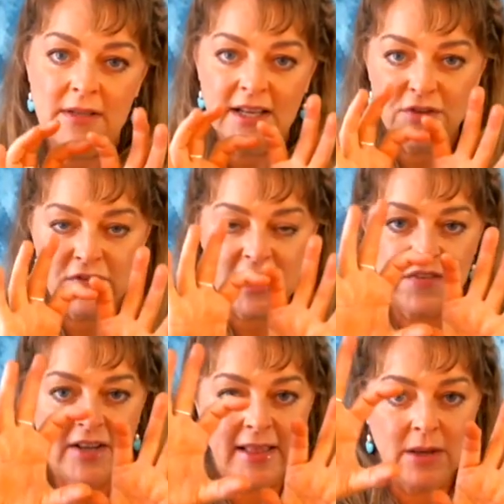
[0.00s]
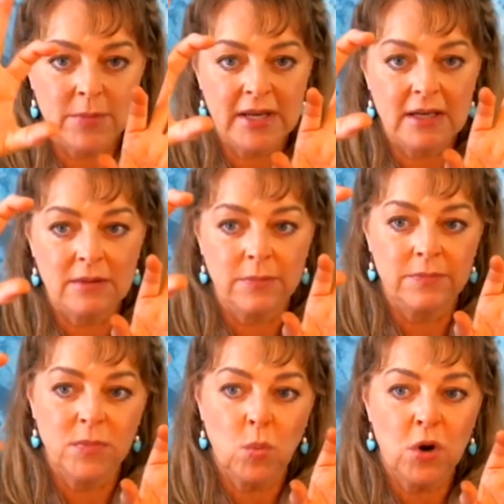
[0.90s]
if you think of it like a big
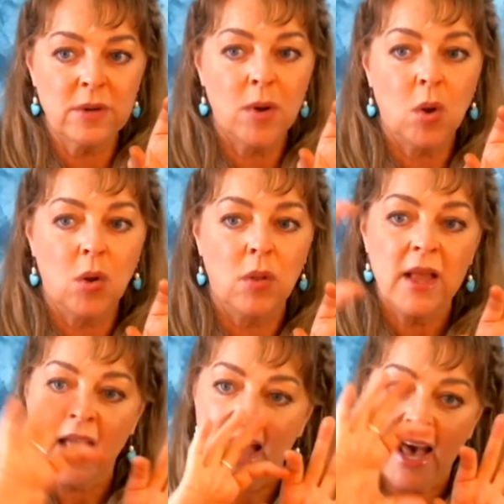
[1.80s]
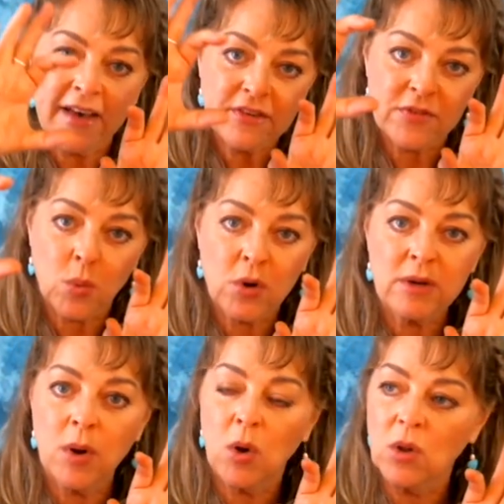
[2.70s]
wormhole, half of the
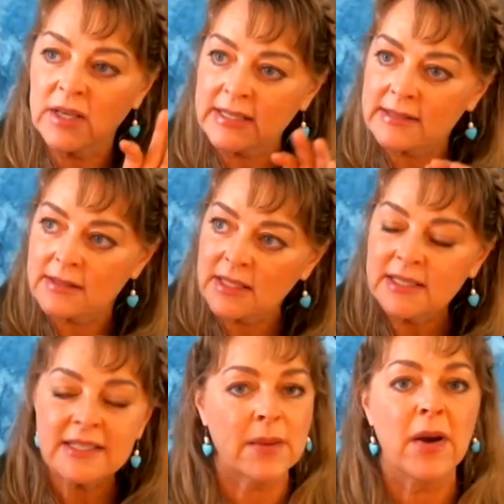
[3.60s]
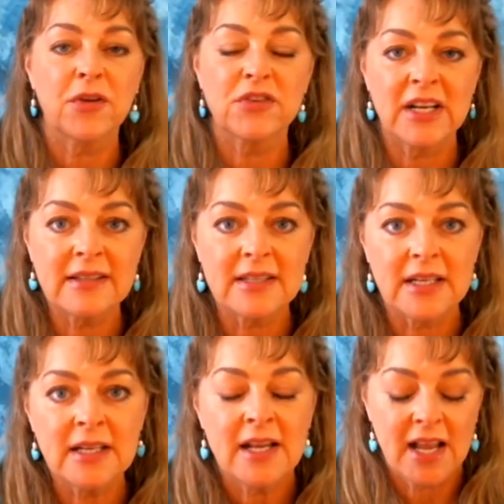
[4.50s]
wormhole is in some other
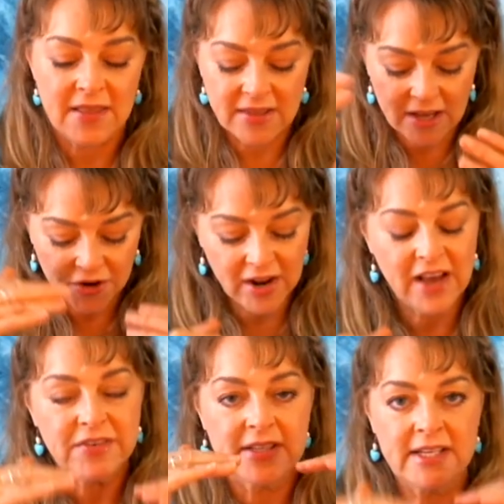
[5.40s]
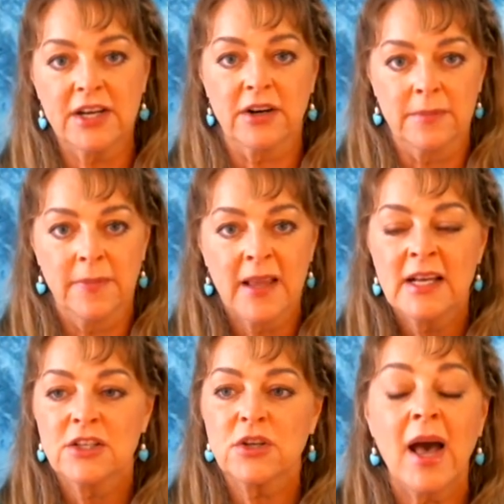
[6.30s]
density and the other half is here.
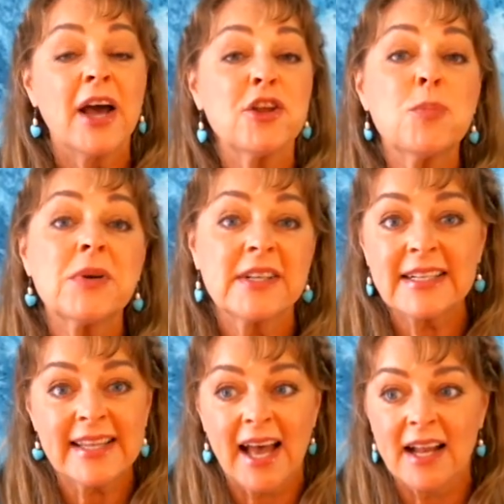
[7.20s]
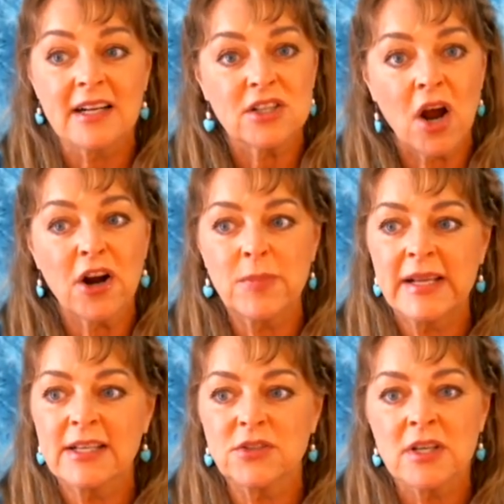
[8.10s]
So how do you predict that? It's hard
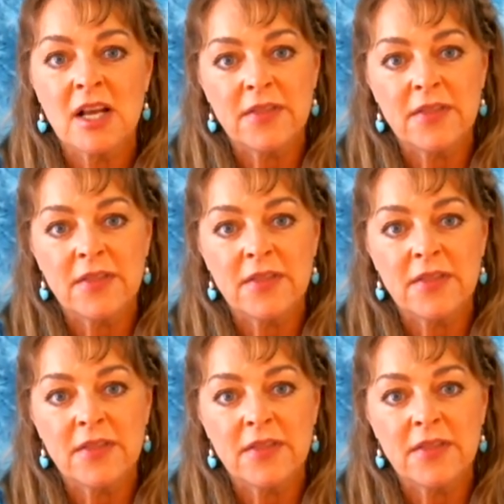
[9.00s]
because